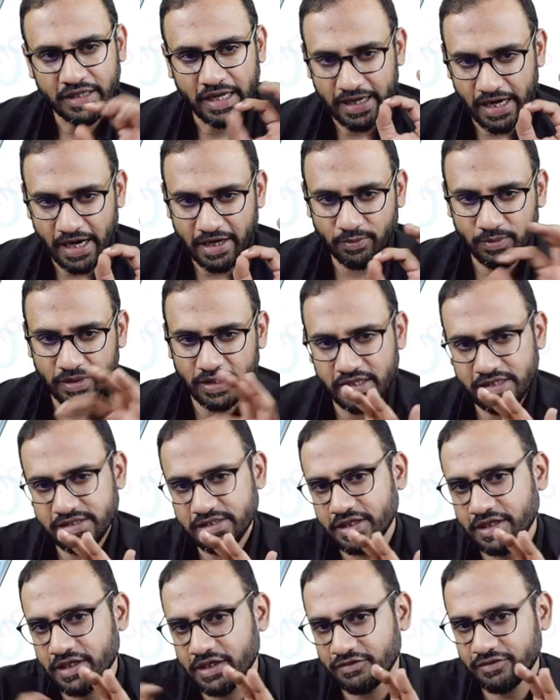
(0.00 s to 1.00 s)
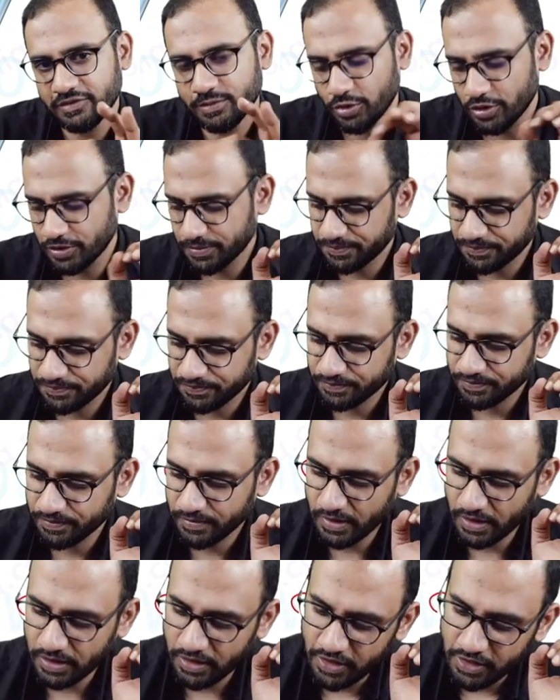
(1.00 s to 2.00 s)
anatomically is a curved bone.
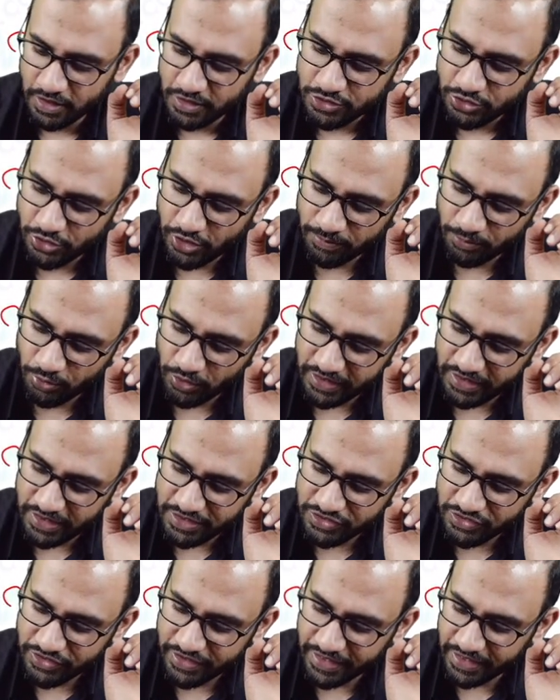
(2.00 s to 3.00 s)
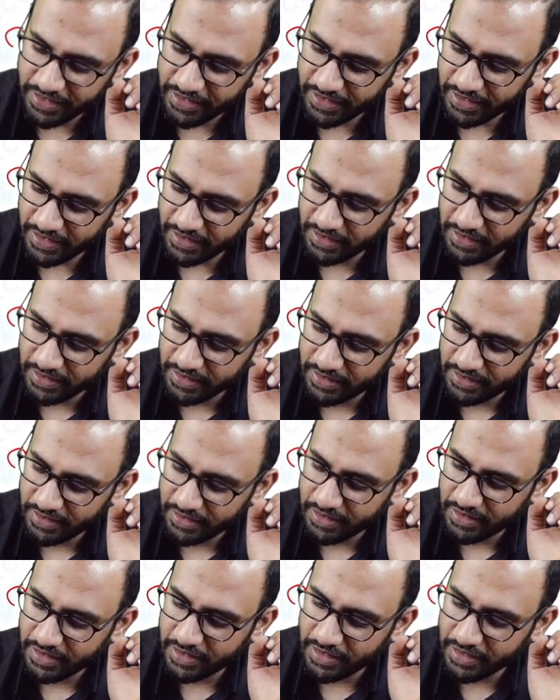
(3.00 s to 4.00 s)
So you are putting a straight nail
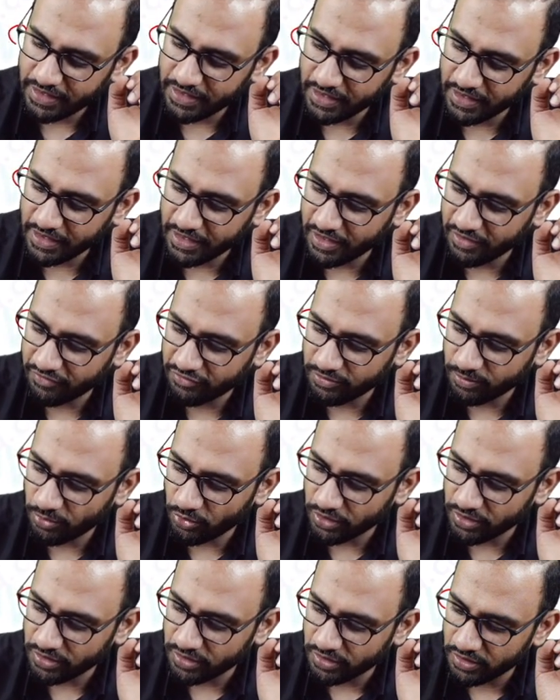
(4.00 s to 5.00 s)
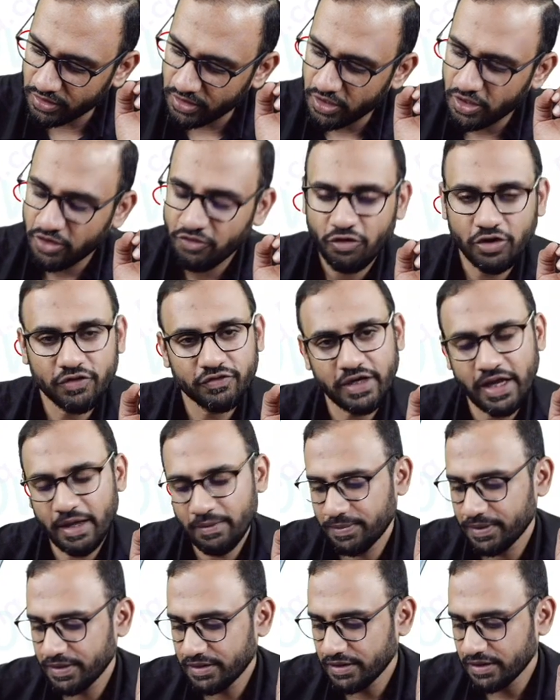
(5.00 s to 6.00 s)
in a curved bone. What will
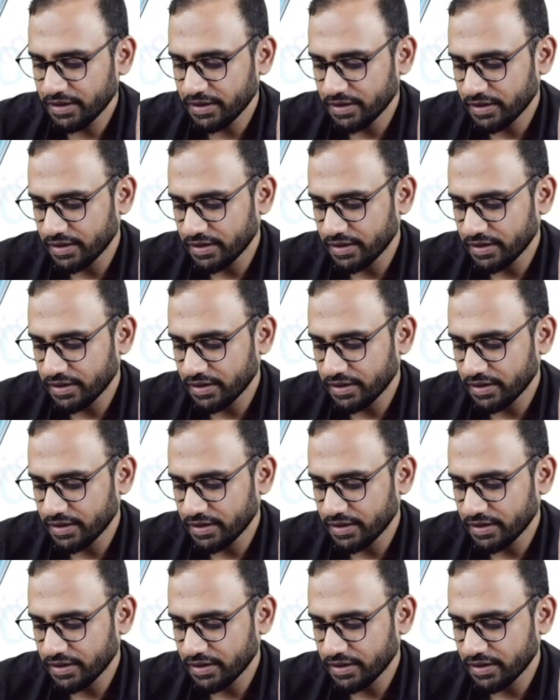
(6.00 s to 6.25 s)
happen?